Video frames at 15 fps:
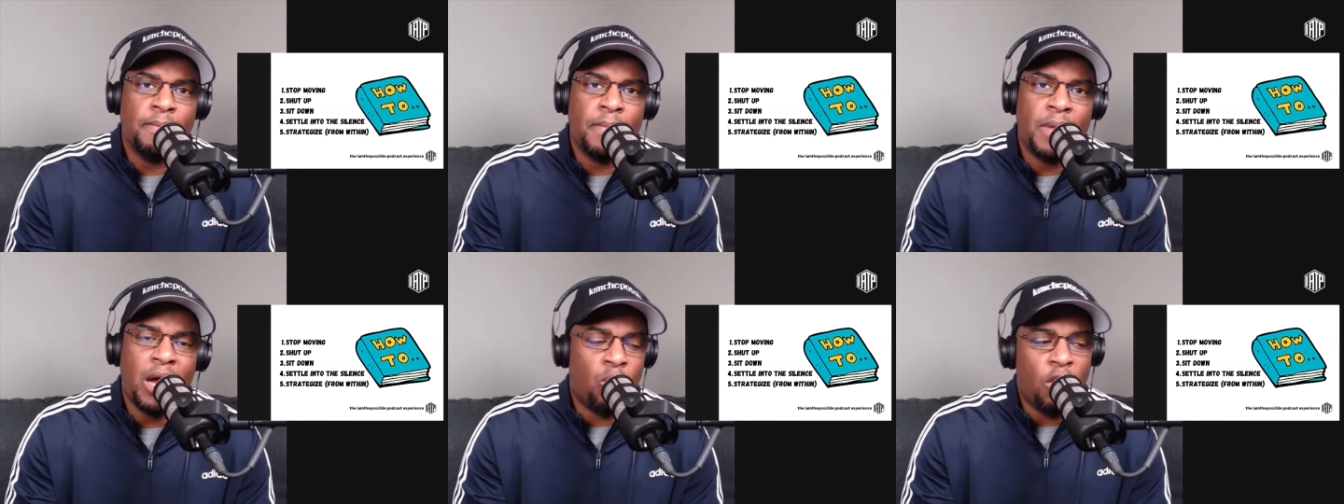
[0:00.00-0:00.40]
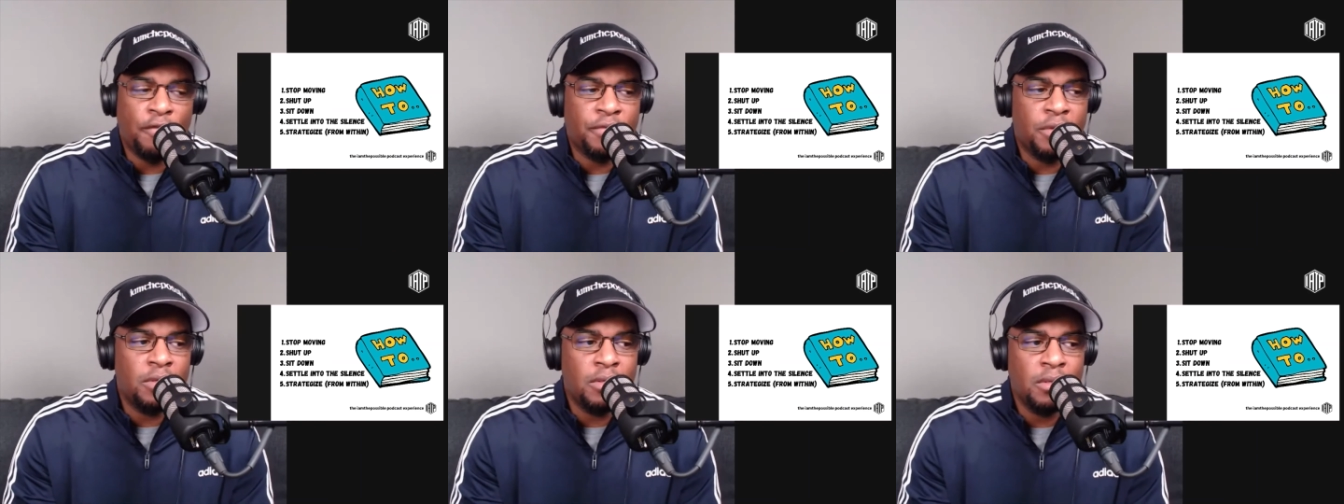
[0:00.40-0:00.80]
how
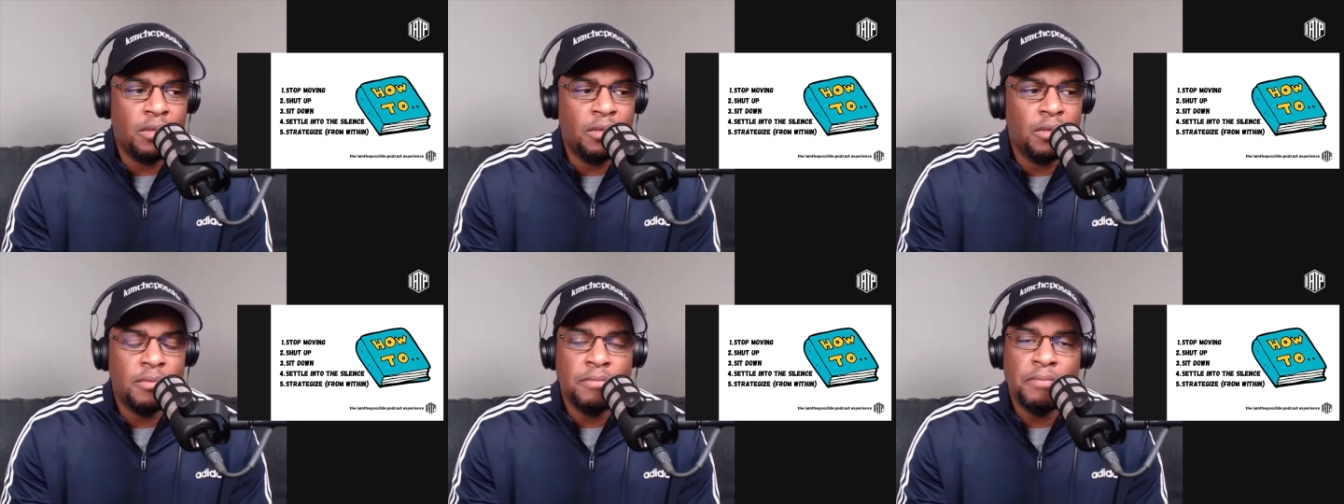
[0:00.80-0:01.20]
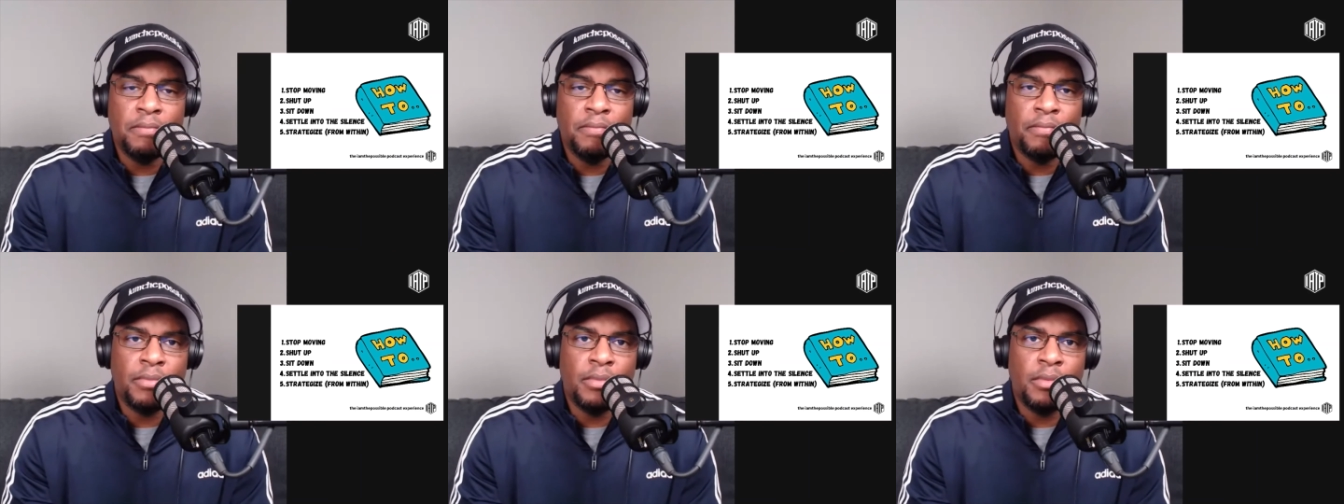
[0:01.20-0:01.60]
often.
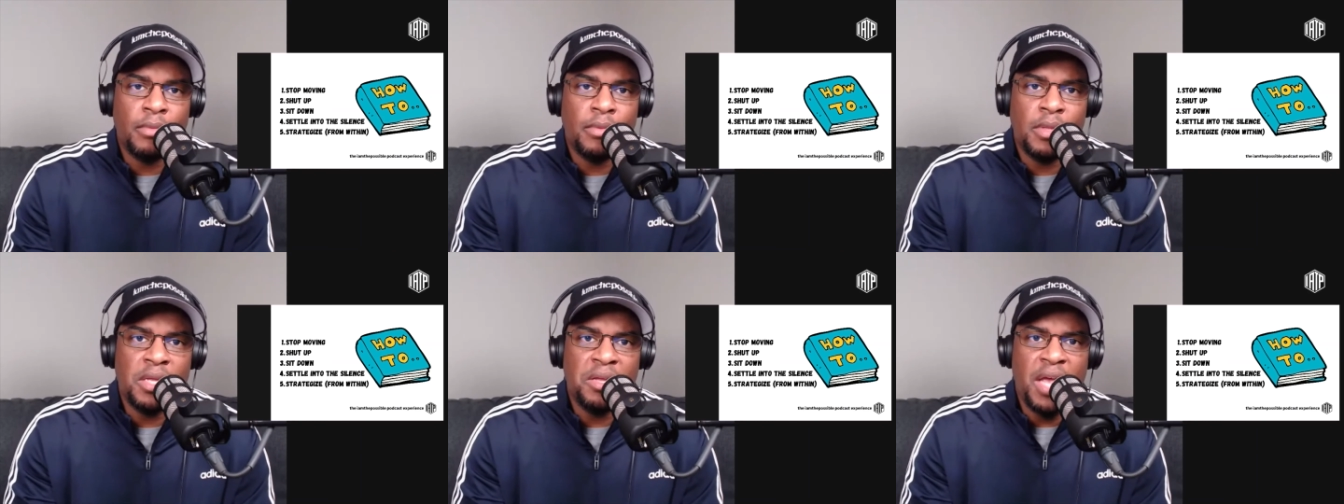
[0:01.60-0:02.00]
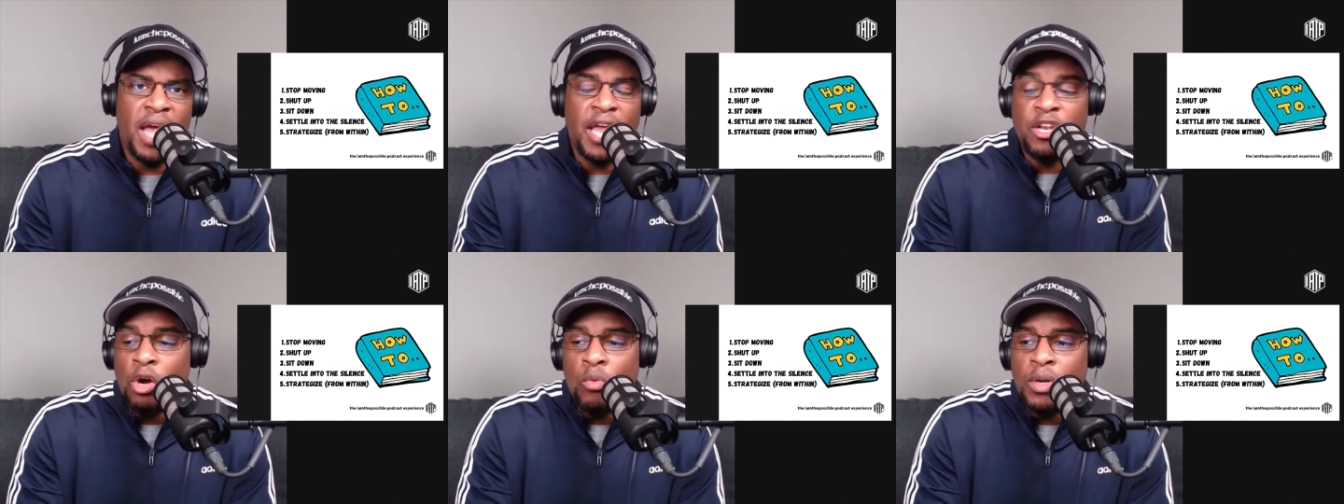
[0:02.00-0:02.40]

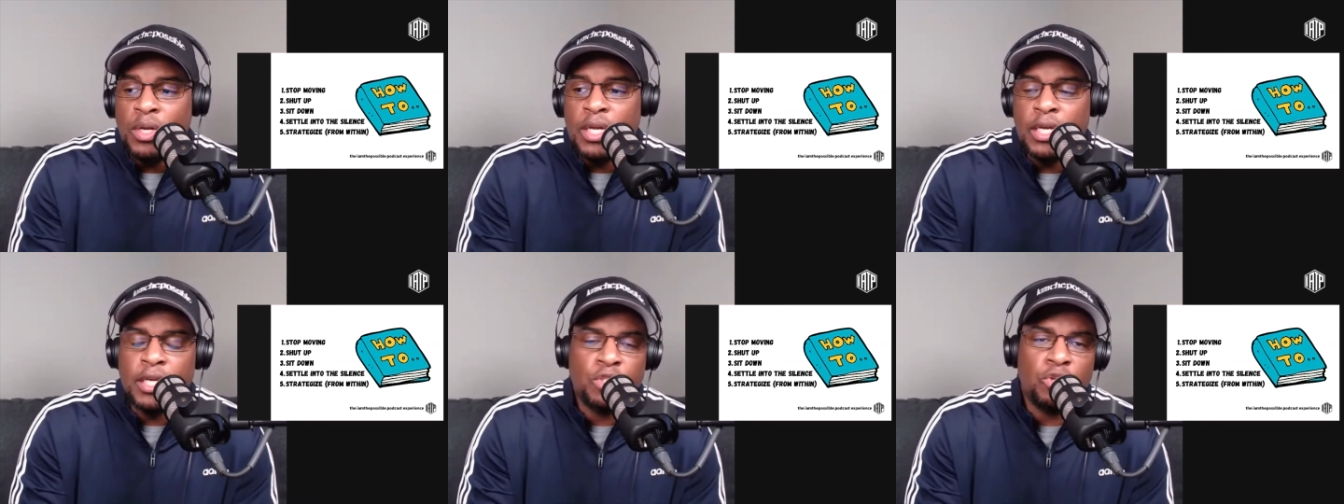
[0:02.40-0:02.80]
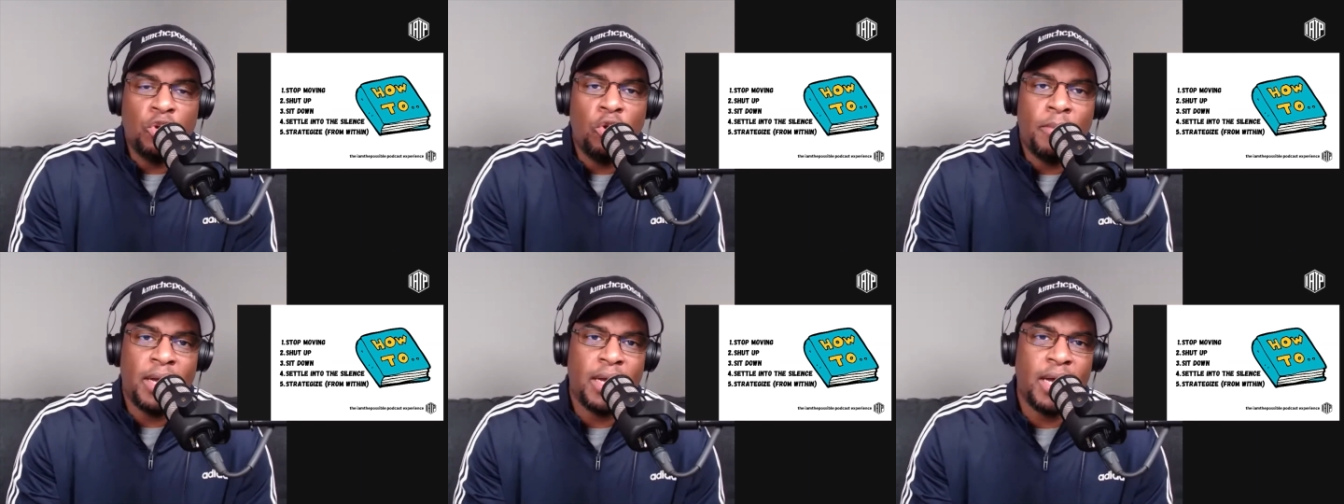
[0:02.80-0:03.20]
And no one can
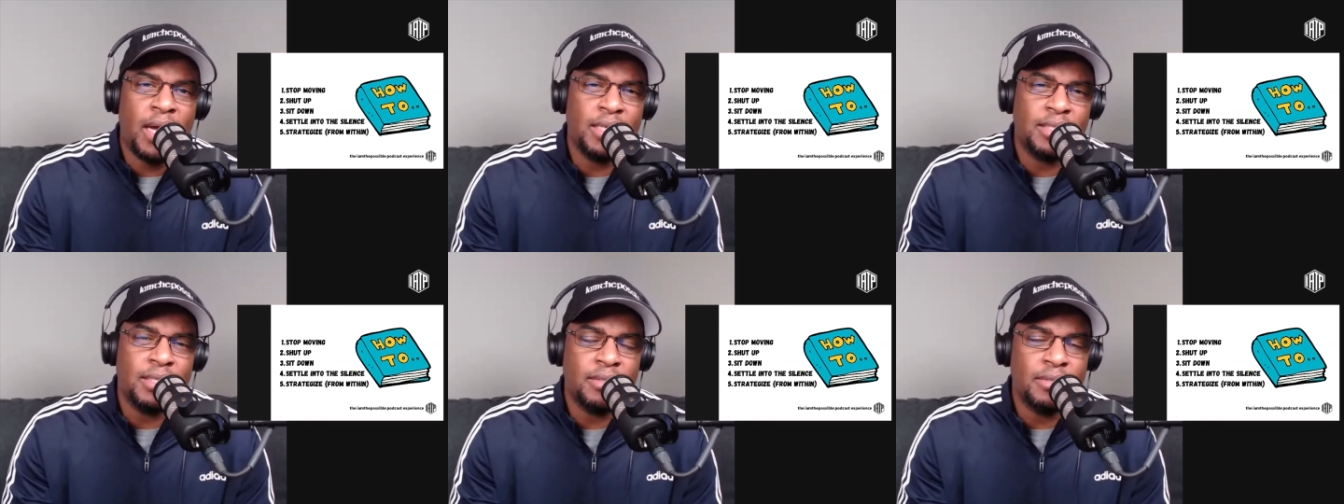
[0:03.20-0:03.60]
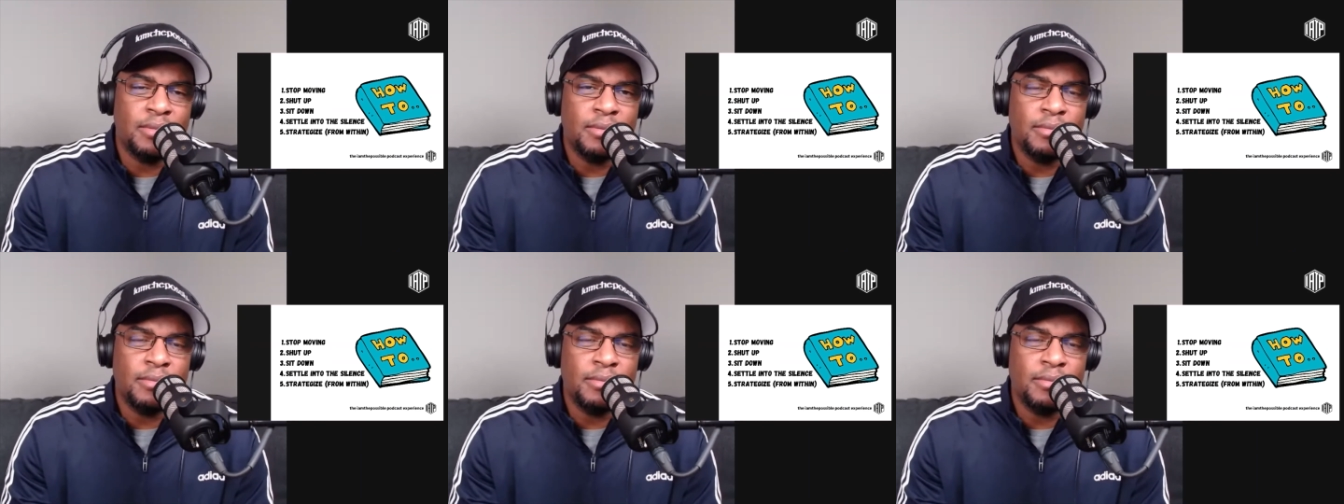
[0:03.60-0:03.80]
control my content.